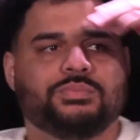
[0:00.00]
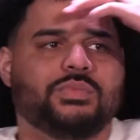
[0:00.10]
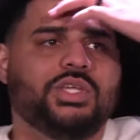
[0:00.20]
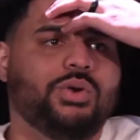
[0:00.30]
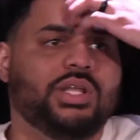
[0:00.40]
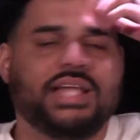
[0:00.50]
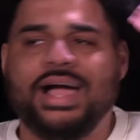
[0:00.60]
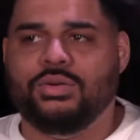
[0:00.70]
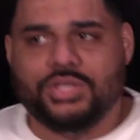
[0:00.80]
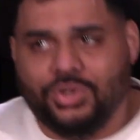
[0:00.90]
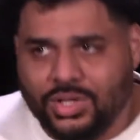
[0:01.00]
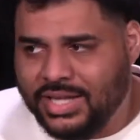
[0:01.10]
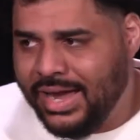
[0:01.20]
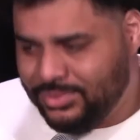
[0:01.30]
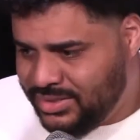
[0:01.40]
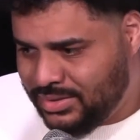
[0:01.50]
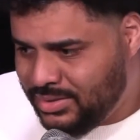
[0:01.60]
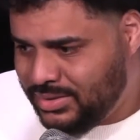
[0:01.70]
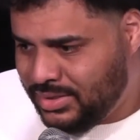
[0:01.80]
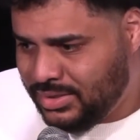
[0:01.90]
you're allowed
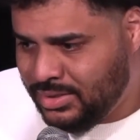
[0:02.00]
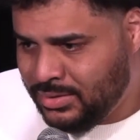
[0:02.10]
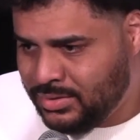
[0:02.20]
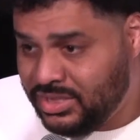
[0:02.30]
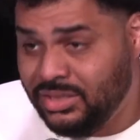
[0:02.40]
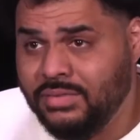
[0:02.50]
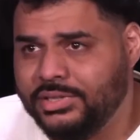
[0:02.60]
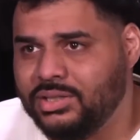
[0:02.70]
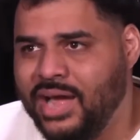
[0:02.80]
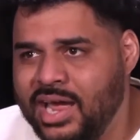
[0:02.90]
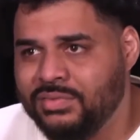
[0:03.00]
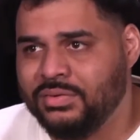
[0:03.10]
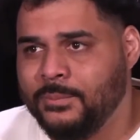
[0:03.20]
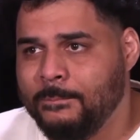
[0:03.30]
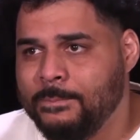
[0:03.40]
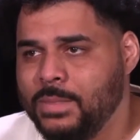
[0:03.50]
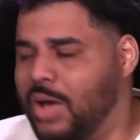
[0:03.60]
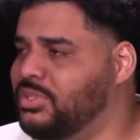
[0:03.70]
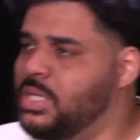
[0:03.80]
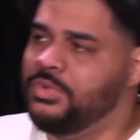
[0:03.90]
to live your life.
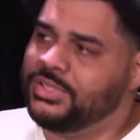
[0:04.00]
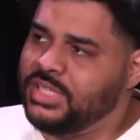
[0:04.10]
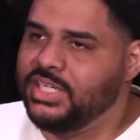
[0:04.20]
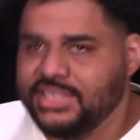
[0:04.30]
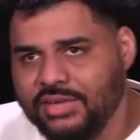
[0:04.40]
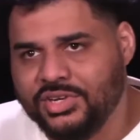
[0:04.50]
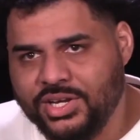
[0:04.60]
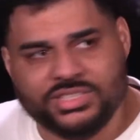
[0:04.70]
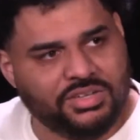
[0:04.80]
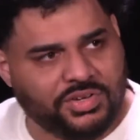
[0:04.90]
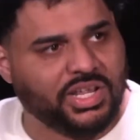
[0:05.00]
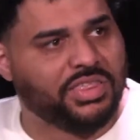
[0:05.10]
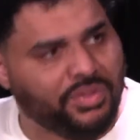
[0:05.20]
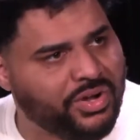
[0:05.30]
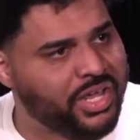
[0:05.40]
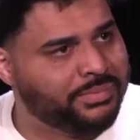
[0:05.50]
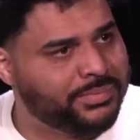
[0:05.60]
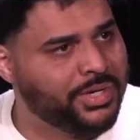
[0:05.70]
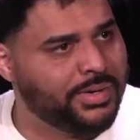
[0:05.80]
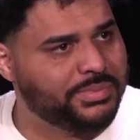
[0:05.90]
I was in the military 7 years and it felt like 30.
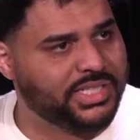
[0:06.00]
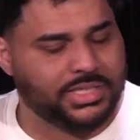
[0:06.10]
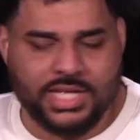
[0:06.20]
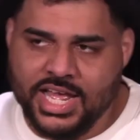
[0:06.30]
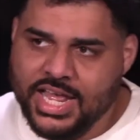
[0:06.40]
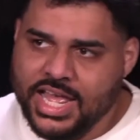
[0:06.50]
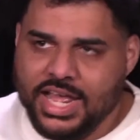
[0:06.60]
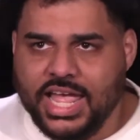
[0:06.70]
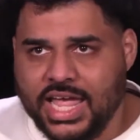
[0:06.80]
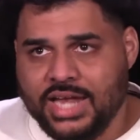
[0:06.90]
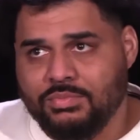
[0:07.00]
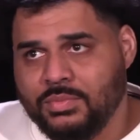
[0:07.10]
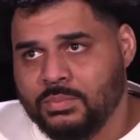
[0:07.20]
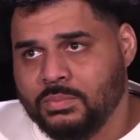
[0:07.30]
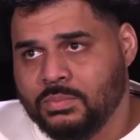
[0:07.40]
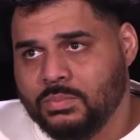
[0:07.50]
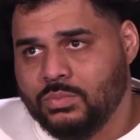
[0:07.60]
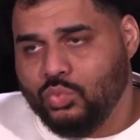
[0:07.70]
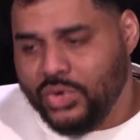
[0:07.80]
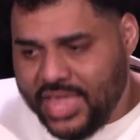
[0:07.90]
You know what I'm saying? And
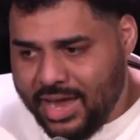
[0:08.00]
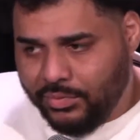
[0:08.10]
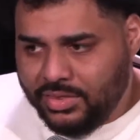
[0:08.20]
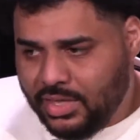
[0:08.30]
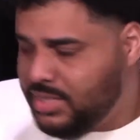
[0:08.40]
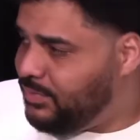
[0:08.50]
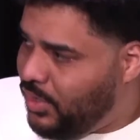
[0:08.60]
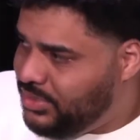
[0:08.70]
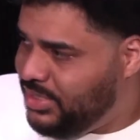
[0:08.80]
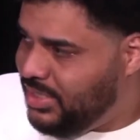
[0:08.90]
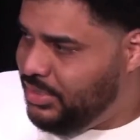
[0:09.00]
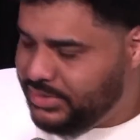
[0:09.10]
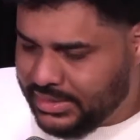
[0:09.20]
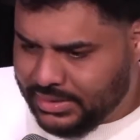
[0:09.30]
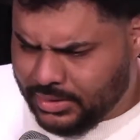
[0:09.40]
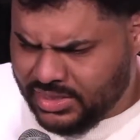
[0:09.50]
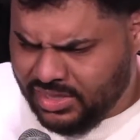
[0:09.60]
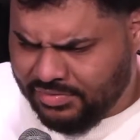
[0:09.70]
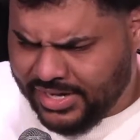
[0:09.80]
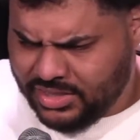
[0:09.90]
with everything, as far as like you said something to the
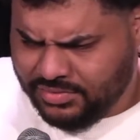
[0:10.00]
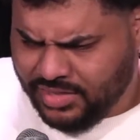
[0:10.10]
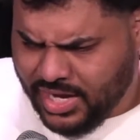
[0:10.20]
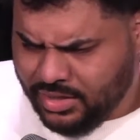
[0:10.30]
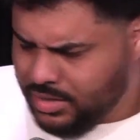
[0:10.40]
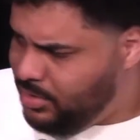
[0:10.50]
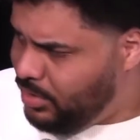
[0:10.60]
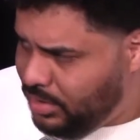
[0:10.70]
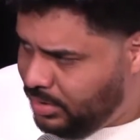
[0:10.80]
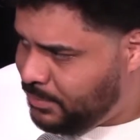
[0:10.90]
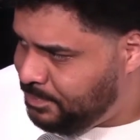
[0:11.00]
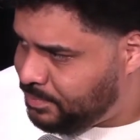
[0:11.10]
effect of like your